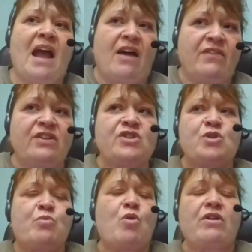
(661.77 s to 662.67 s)
having the
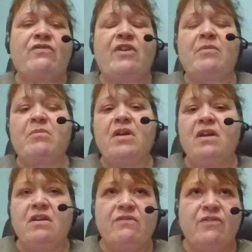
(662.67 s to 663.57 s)
support from
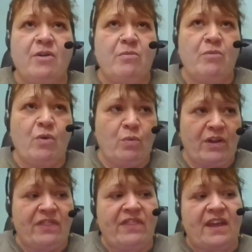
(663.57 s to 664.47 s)

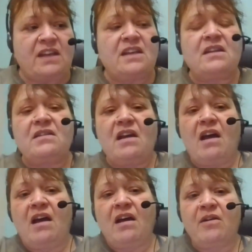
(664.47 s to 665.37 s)
within
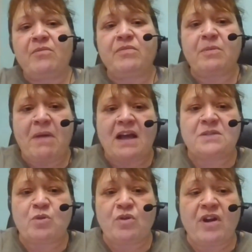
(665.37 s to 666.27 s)
the
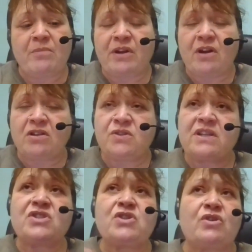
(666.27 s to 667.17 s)
past program, but also
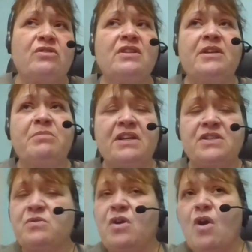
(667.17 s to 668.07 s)
externally,
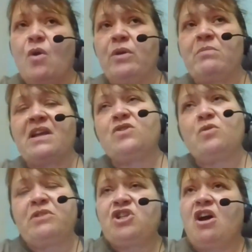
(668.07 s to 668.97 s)
because we make
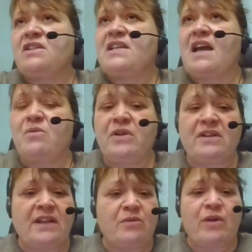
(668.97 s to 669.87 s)
so much contact
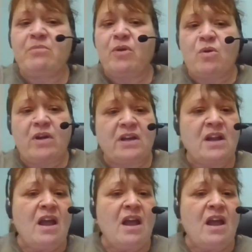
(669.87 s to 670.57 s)
with like Rainbow and